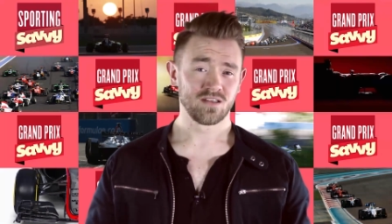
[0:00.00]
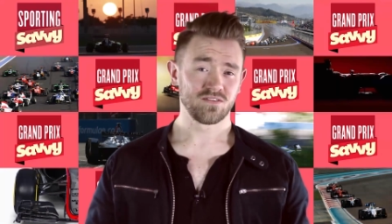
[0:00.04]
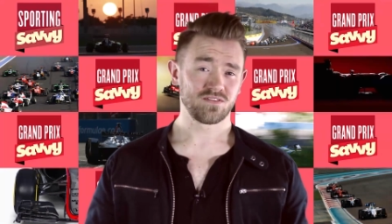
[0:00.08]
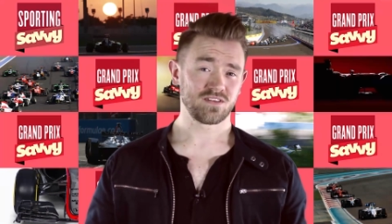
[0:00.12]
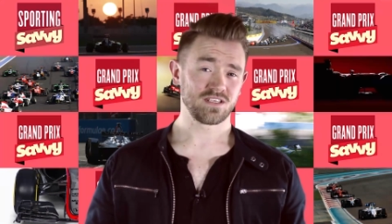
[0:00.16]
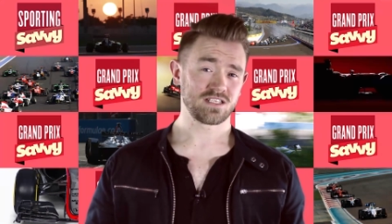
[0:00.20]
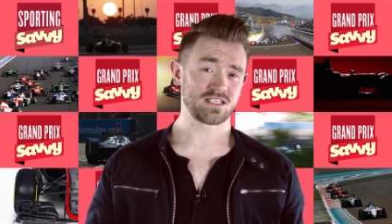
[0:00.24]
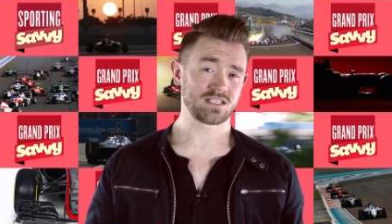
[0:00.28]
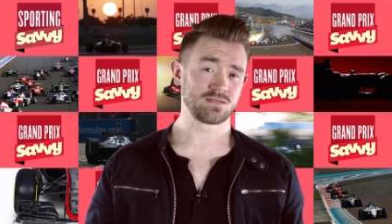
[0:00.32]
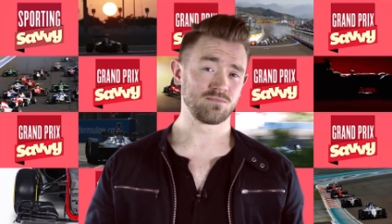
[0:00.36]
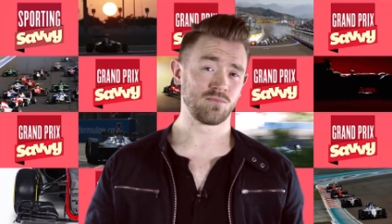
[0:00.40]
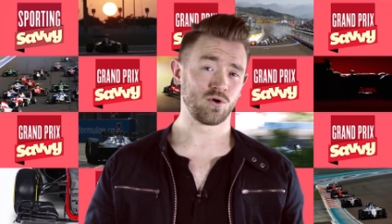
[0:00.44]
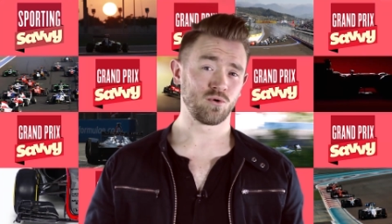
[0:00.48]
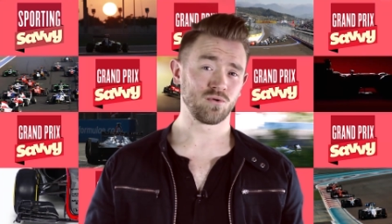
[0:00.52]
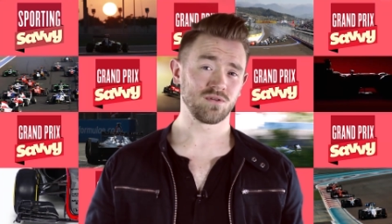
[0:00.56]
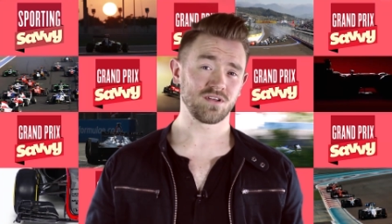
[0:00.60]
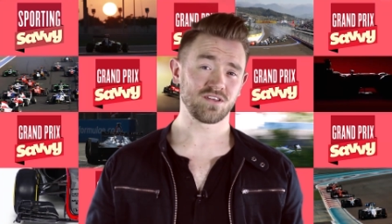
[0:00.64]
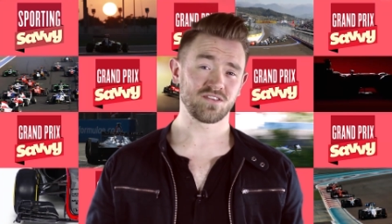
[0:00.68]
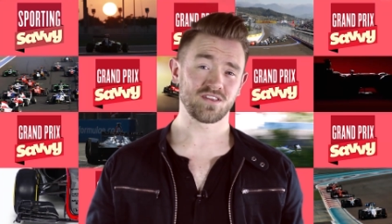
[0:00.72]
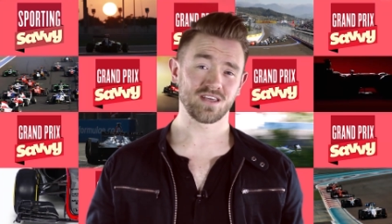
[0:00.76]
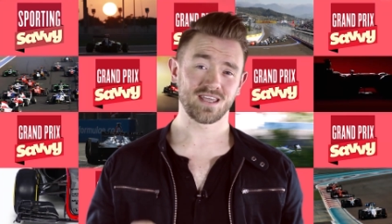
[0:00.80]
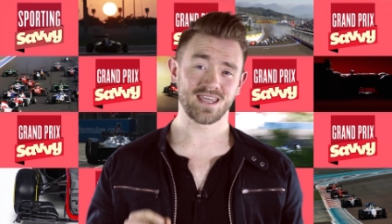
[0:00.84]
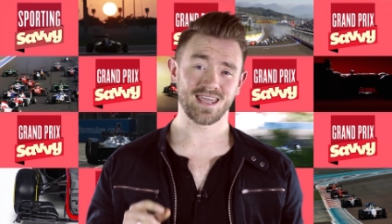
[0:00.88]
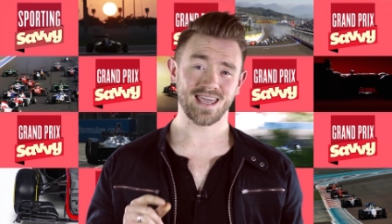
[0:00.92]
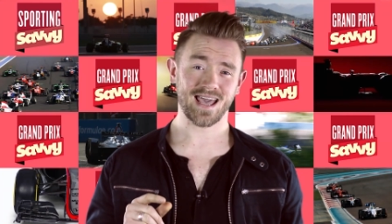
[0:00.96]
The smaller
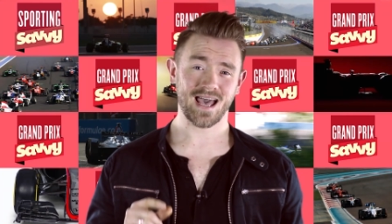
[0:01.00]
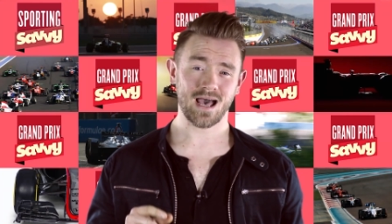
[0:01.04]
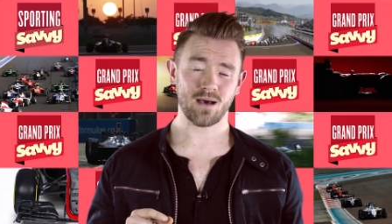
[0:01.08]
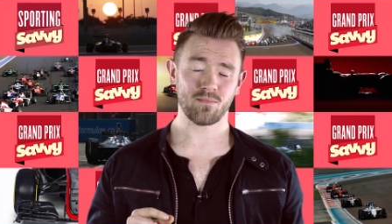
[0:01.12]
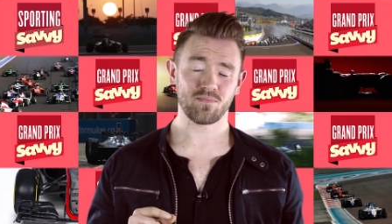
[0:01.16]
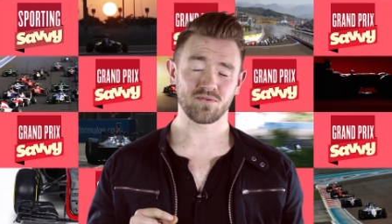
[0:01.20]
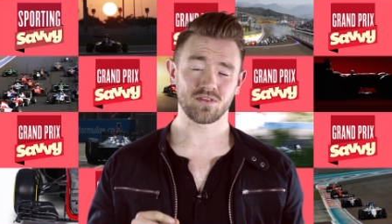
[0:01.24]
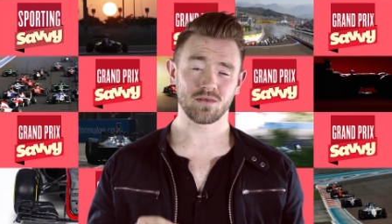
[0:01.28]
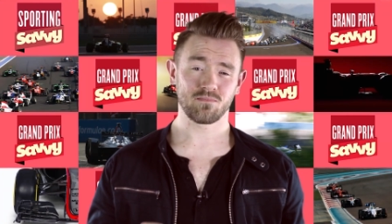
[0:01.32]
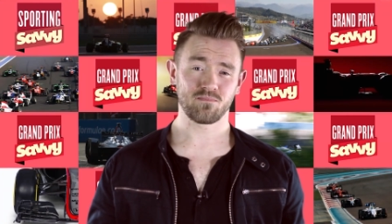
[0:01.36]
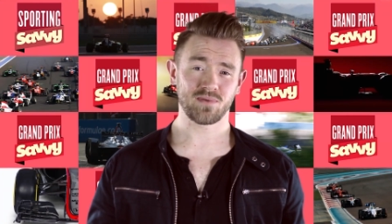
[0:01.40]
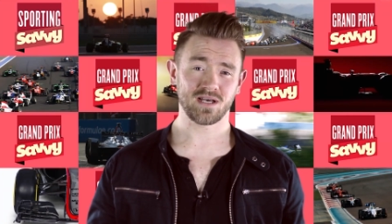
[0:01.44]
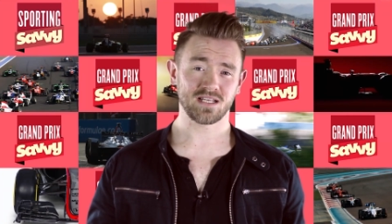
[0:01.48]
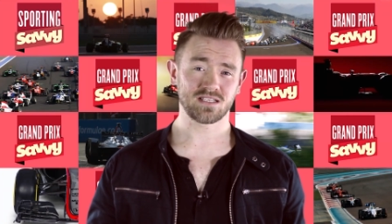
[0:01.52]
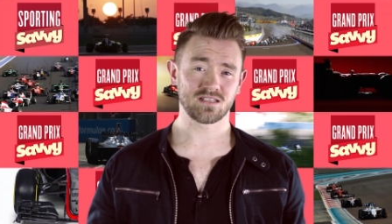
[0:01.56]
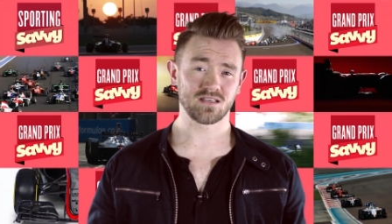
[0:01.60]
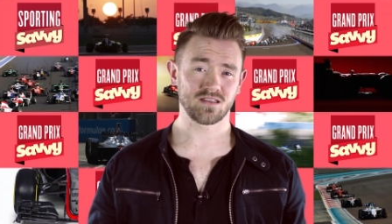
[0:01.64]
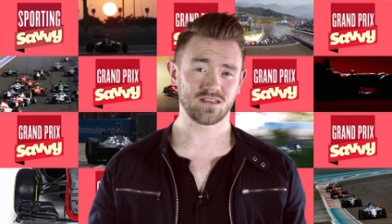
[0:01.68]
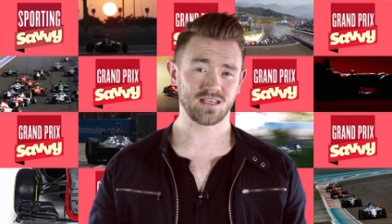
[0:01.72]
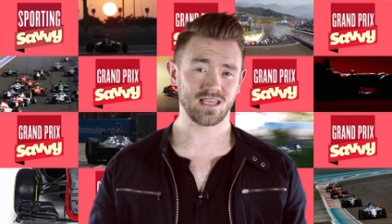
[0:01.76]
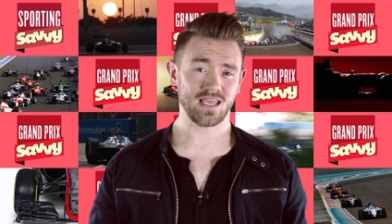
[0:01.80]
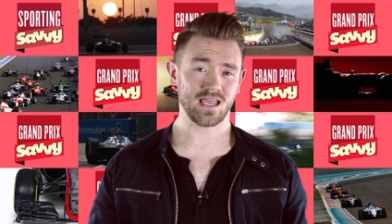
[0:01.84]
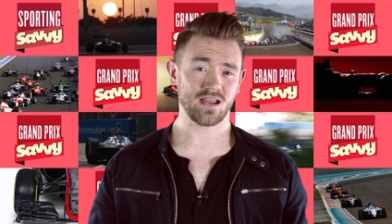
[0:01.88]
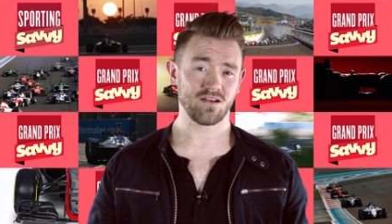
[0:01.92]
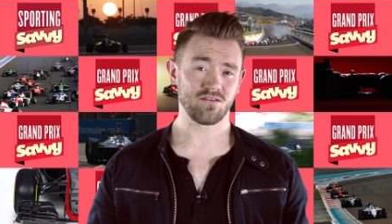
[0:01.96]
the gap, the better the